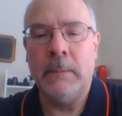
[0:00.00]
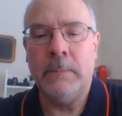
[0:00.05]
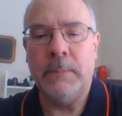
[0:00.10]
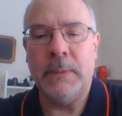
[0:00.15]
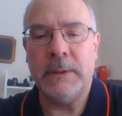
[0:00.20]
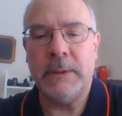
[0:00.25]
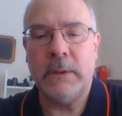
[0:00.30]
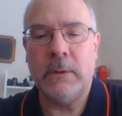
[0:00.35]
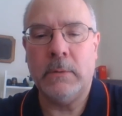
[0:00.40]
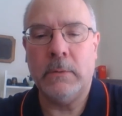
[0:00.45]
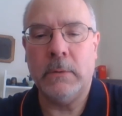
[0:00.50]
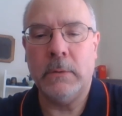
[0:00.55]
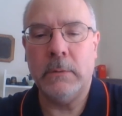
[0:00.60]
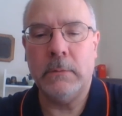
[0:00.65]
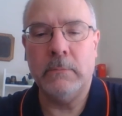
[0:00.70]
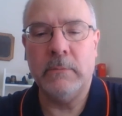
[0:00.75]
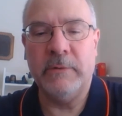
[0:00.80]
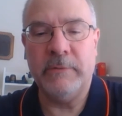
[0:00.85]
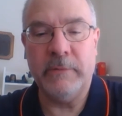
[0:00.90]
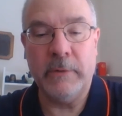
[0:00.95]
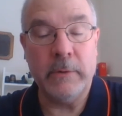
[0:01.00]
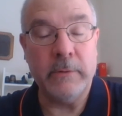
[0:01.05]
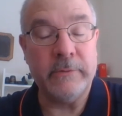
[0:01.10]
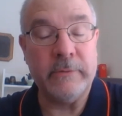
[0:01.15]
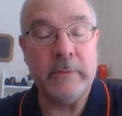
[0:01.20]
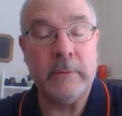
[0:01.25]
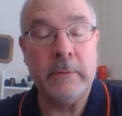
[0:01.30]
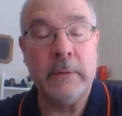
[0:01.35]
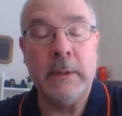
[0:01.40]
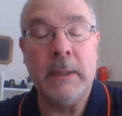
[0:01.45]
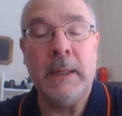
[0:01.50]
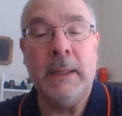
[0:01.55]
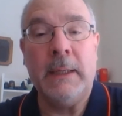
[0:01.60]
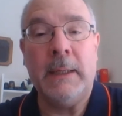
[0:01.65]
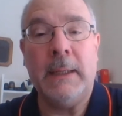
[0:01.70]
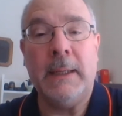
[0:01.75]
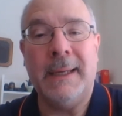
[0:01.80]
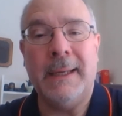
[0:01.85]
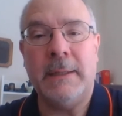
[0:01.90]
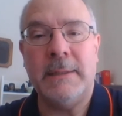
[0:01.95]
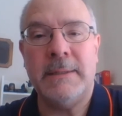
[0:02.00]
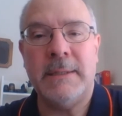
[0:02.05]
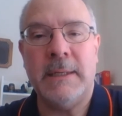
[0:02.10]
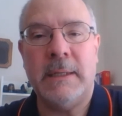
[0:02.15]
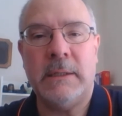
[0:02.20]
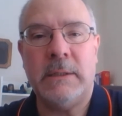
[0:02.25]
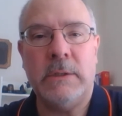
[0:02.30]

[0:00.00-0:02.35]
But the court reversed and set